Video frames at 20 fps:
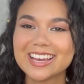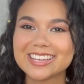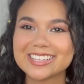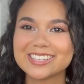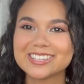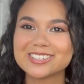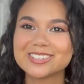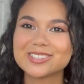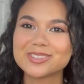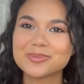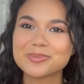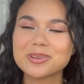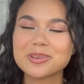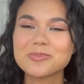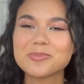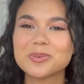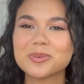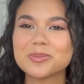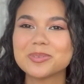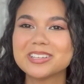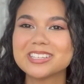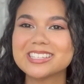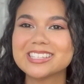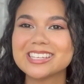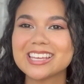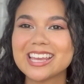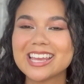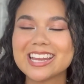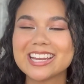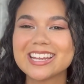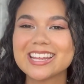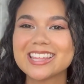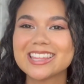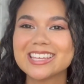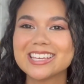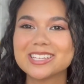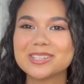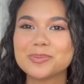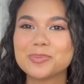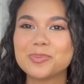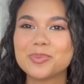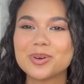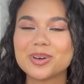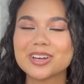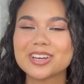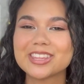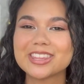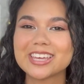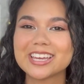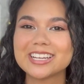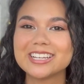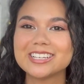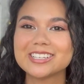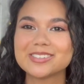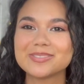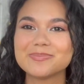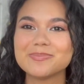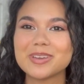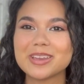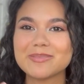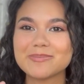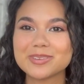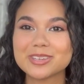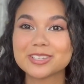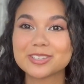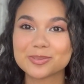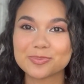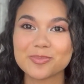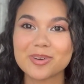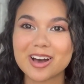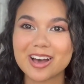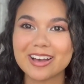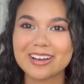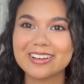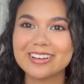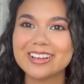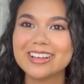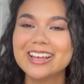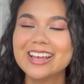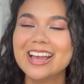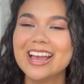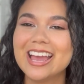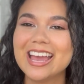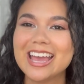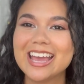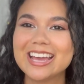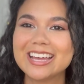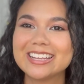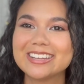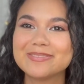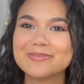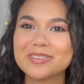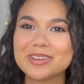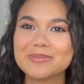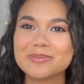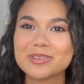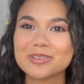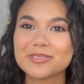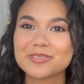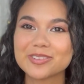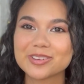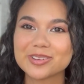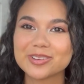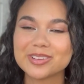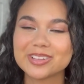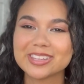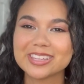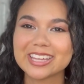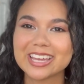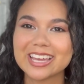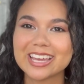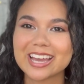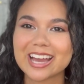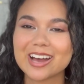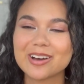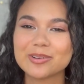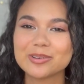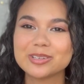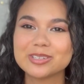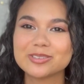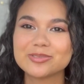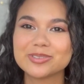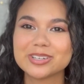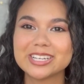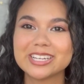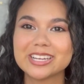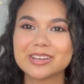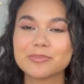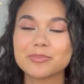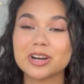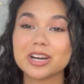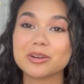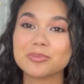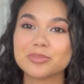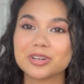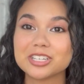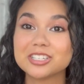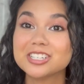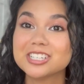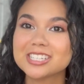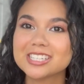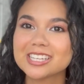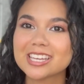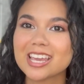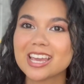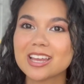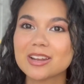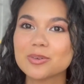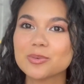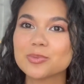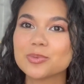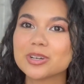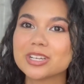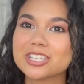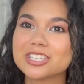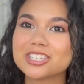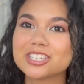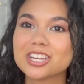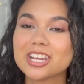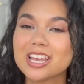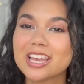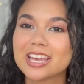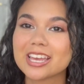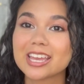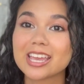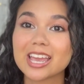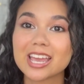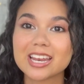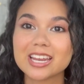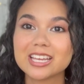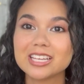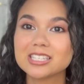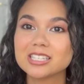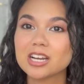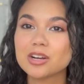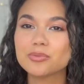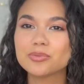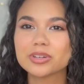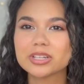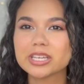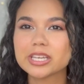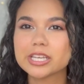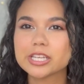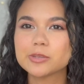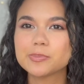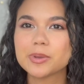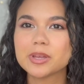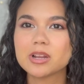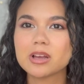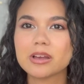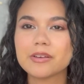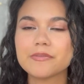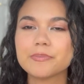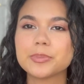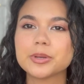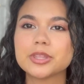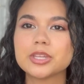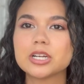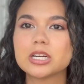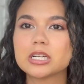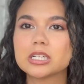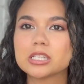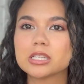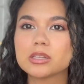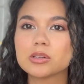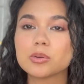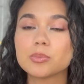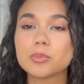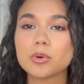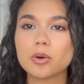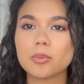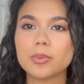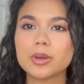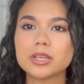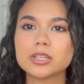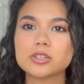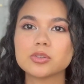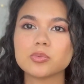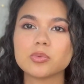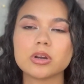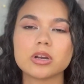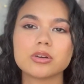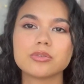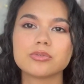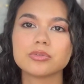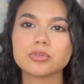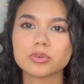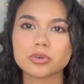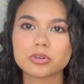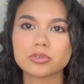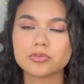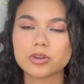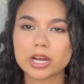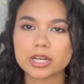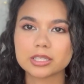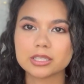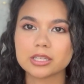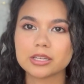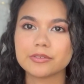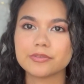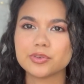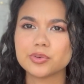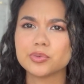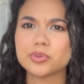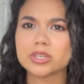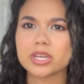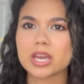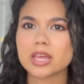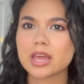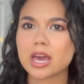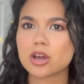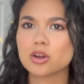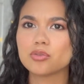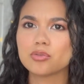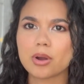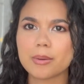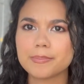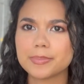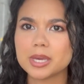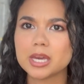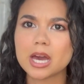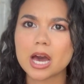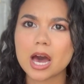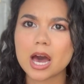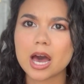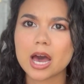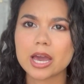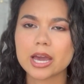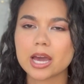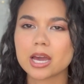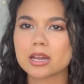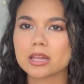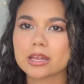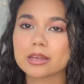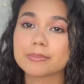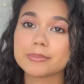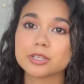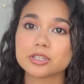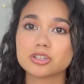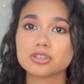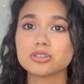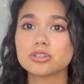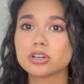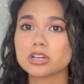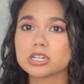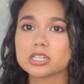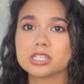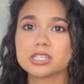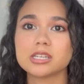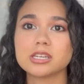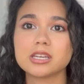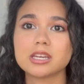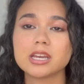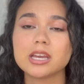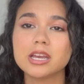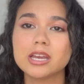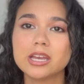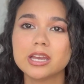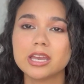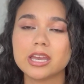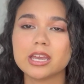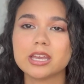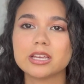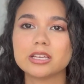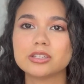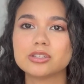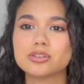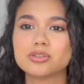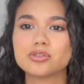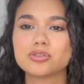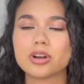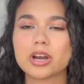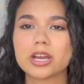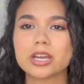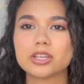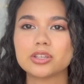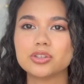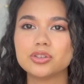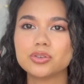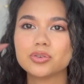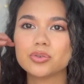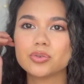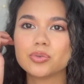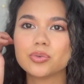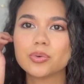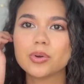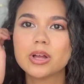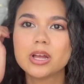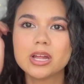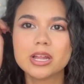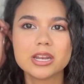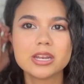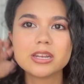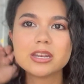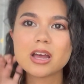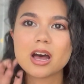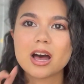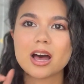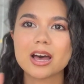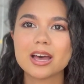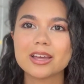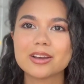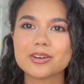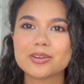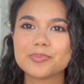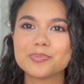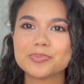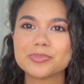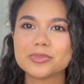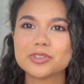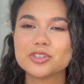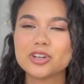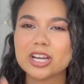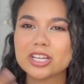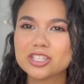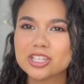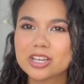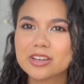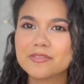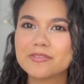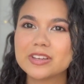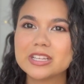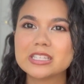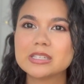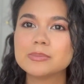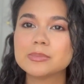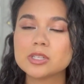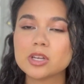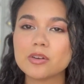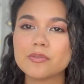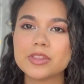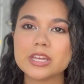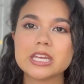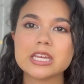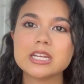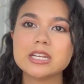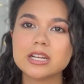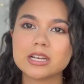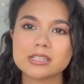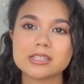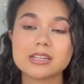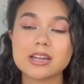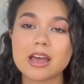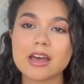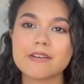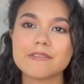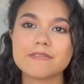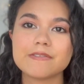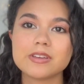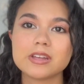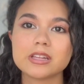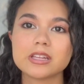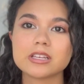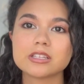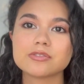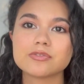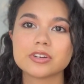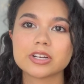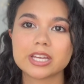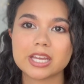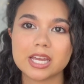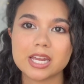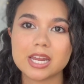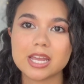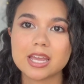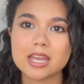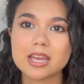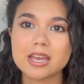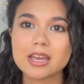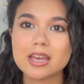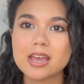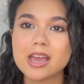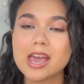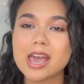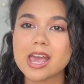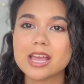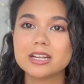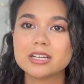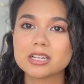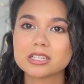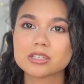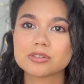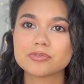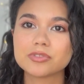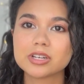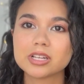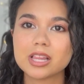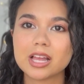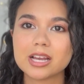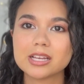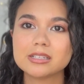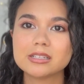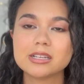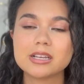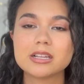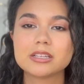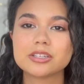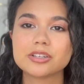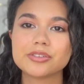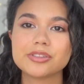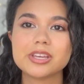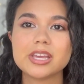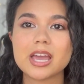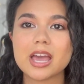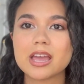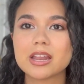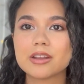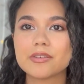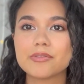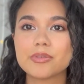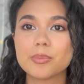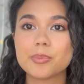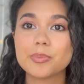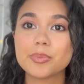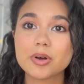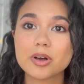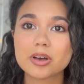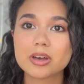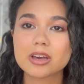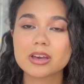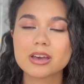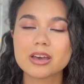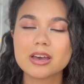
there's so many moments in this book that just made me smile and made me feel like I was reading Pride and Prejudice again, which again, it's not really a spin-off, but there's little moments where Lord Radcliffe, who's like that grumpy guy, kind of like Mr. Darcy, is trying to convince himself that he doesn't have feelings for Kitty and doesn't realize it until the end of the book,